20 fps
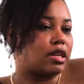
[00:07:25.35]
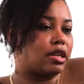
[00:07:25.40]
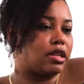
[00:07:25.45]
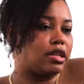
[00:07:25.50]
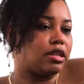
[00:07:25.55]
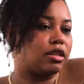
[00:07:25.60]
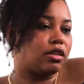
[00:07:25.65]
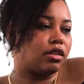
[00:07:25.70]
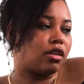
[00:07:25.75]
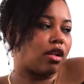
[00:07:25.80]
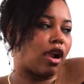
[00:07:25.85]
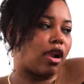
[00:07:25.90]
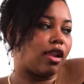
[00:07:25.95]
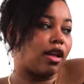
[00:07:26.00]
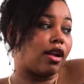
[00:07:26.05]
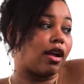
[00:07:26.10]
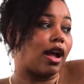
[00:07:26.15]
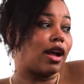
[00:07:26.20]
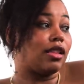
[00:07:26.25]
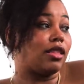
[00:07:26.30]
eating,
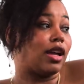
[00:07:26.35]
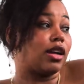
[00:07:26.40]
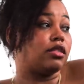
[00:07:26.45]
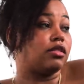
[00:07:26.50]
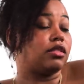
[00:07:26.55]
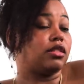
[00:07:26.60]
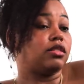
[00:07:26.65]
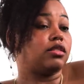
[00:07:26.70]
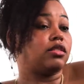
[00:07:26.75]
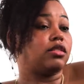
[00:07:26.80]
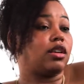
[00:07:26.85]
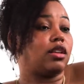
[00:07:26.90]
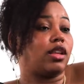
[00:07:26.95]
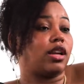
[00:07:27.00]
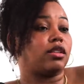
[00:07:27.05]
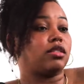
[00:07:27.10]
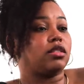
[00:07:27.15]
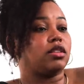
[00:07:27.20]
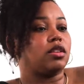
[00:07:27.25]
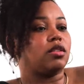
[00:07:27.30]
like I like to cook, I
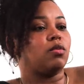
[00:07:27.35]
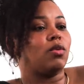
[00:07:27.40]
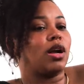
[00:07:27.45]
like to eat.